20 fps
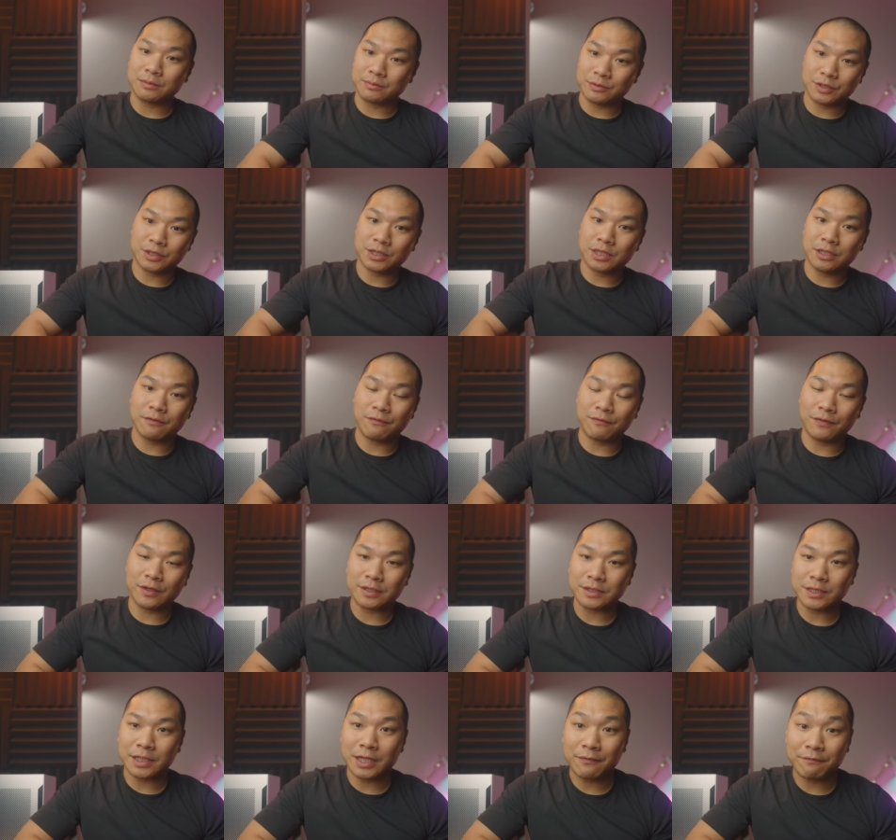I'm just gonna
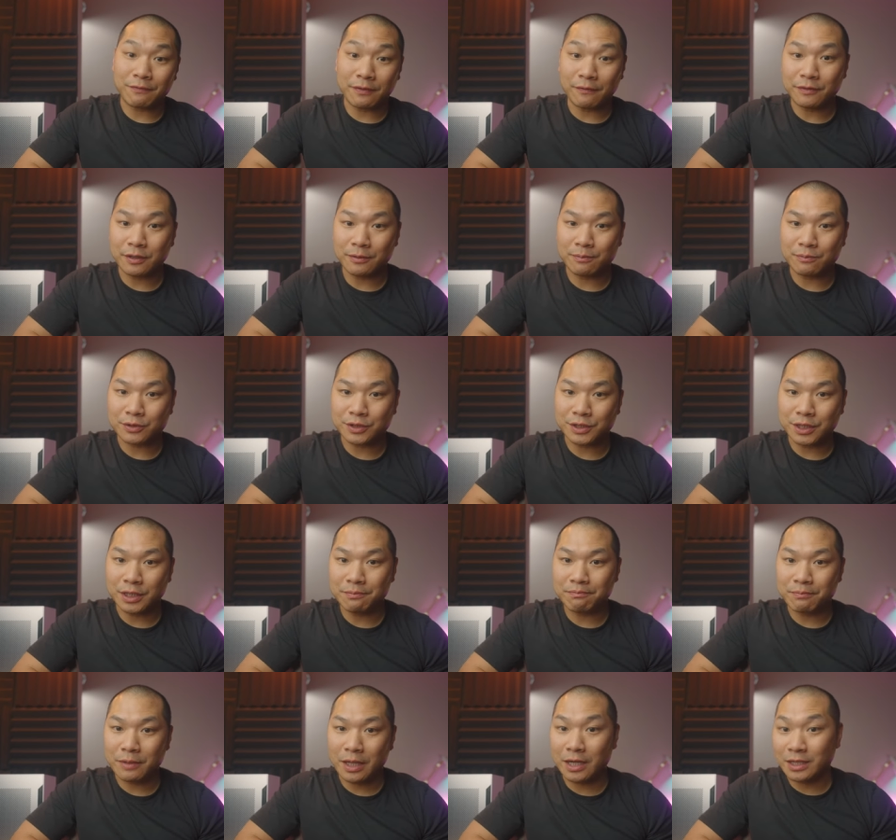fix it at
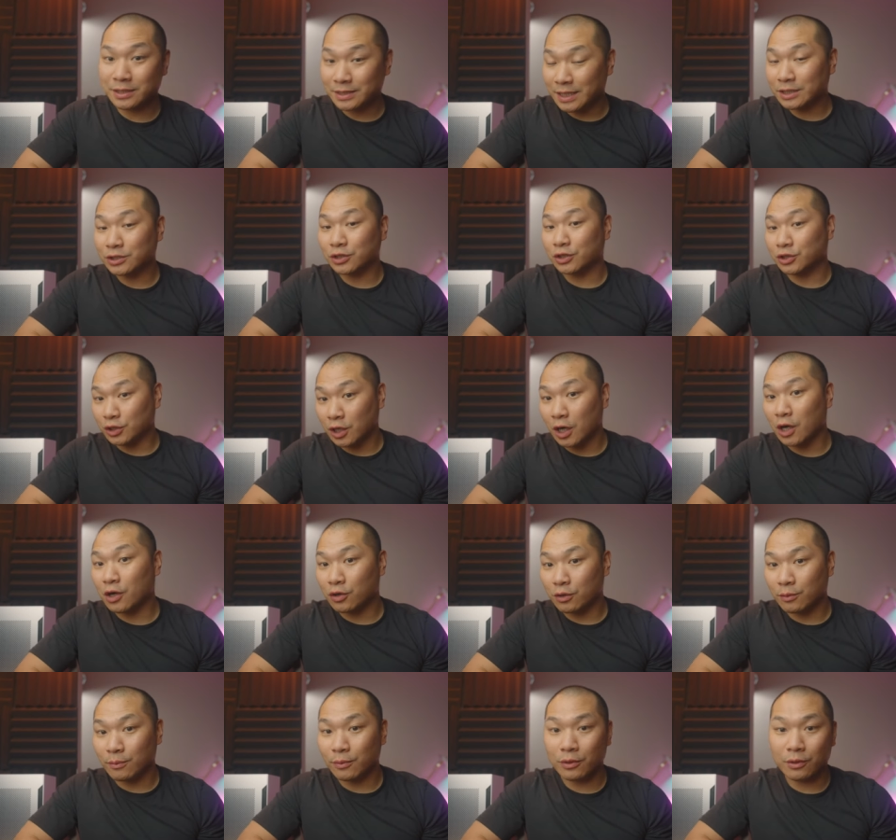50%, and it's actually
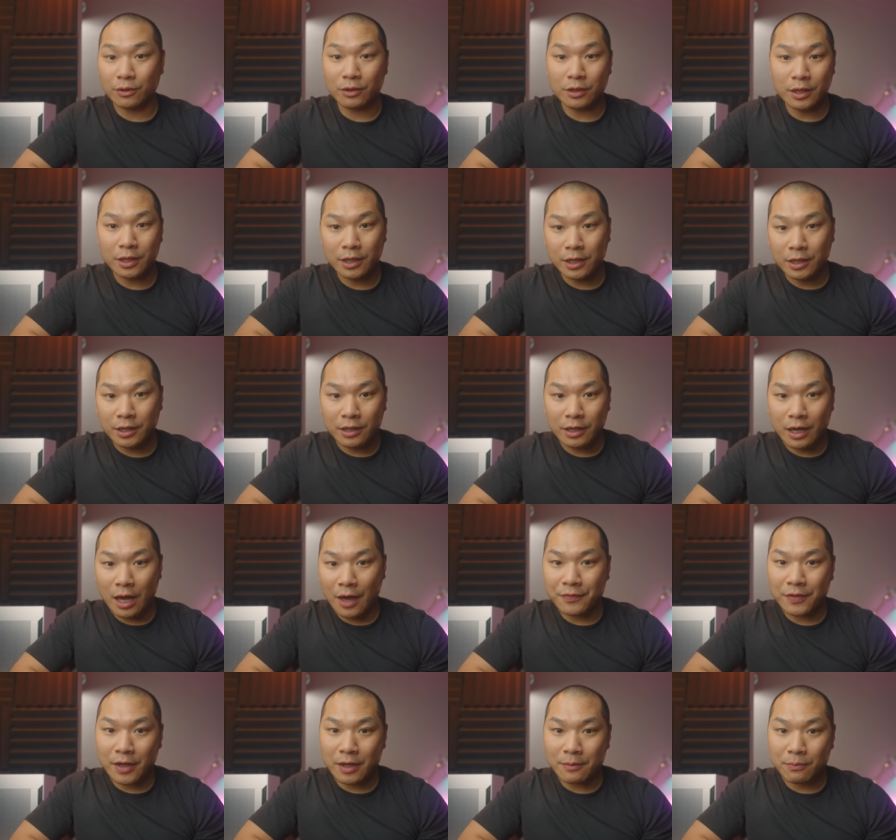tolerable
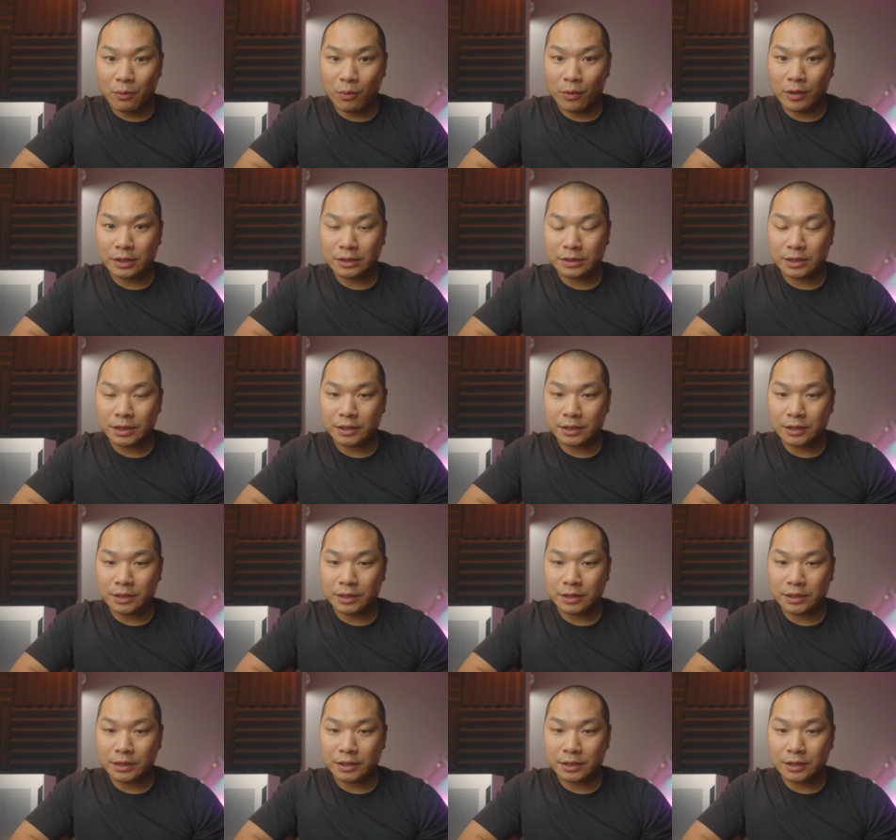at that point.